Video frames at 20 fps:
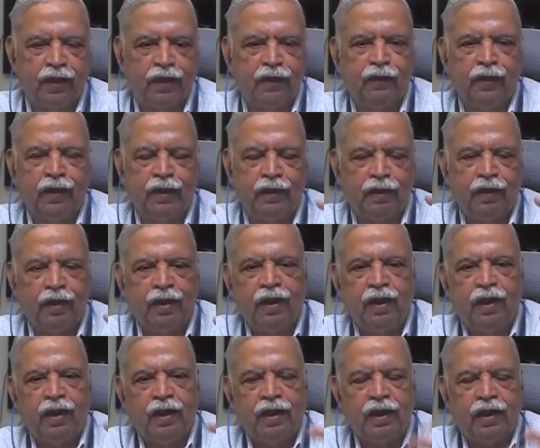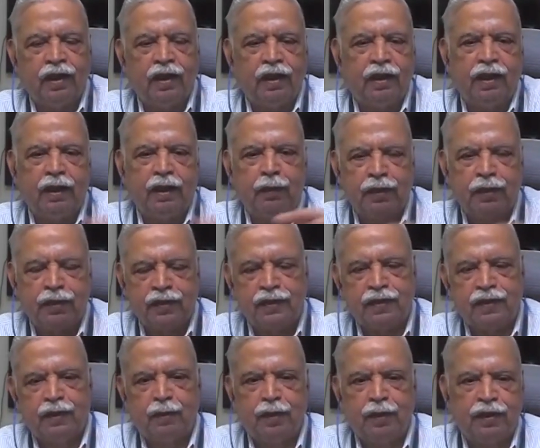Whenever an
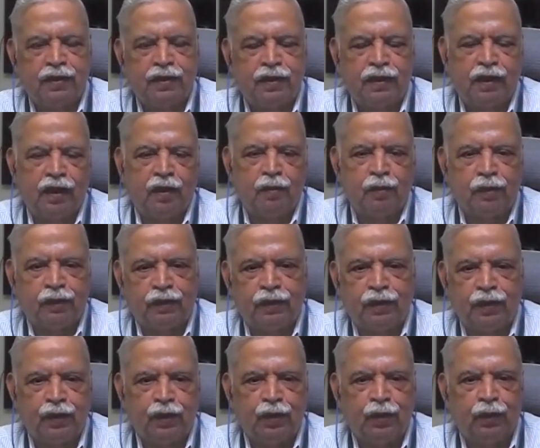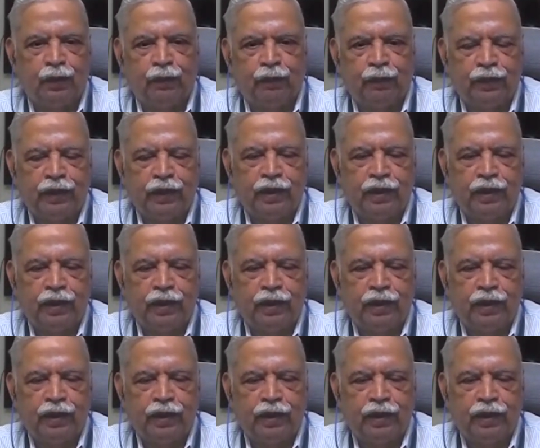emergency patient comes to you,